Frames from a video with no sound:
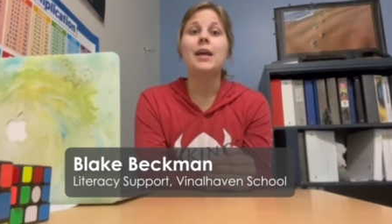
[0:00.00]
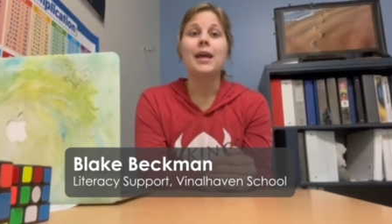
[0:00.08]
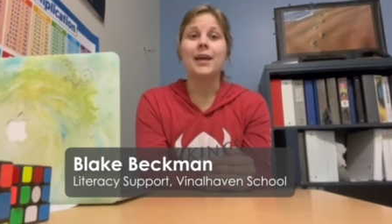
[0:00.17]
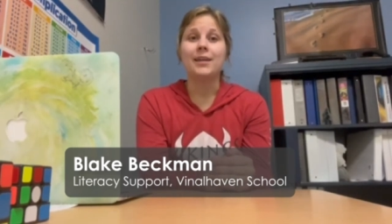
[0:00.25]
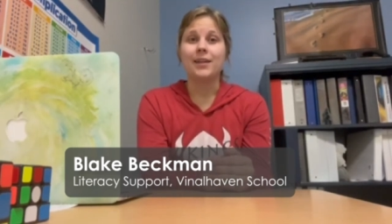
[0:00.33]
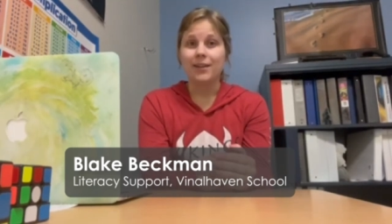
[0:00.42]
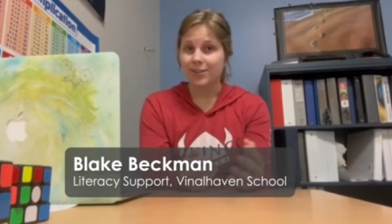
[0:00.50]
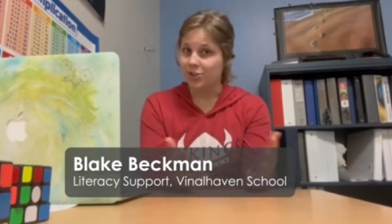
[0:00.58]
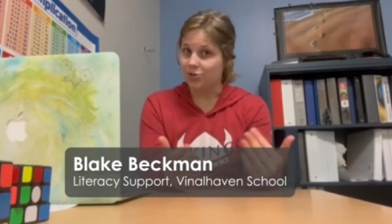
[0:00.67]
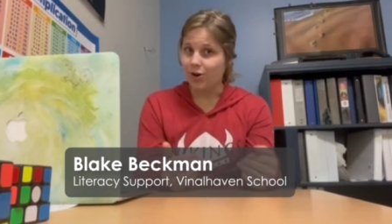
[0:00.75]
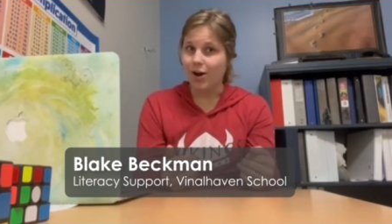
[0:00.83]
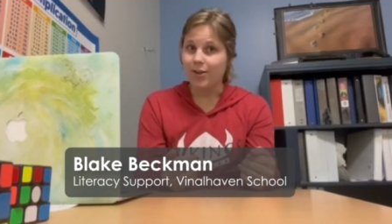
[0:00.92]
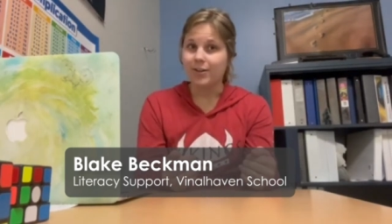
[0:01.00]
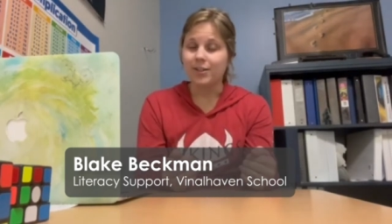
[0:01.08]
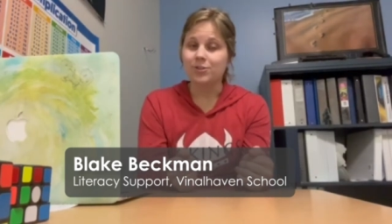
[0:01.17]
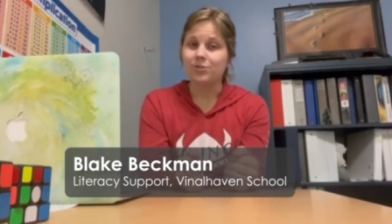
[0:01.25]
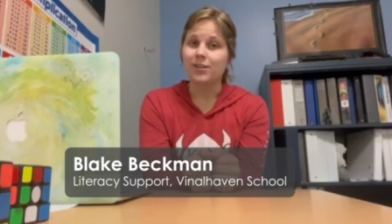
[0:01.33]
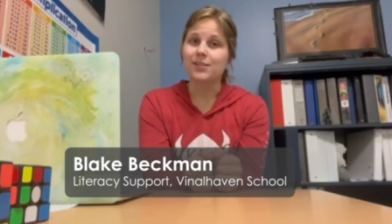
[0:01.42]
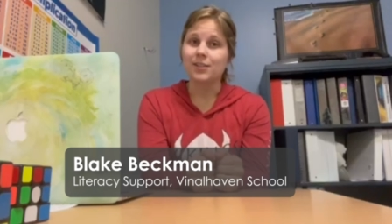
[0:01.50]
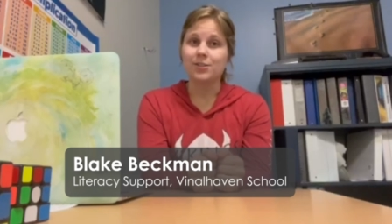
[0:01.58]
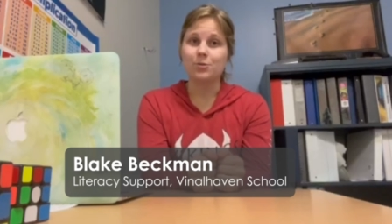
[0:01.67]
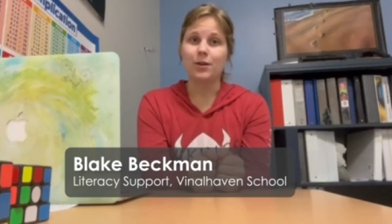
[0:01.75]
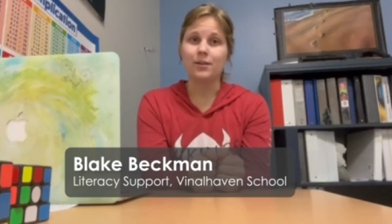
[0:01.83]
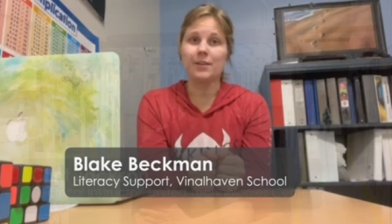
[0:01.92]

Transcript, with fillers: and I like to draw their interest into our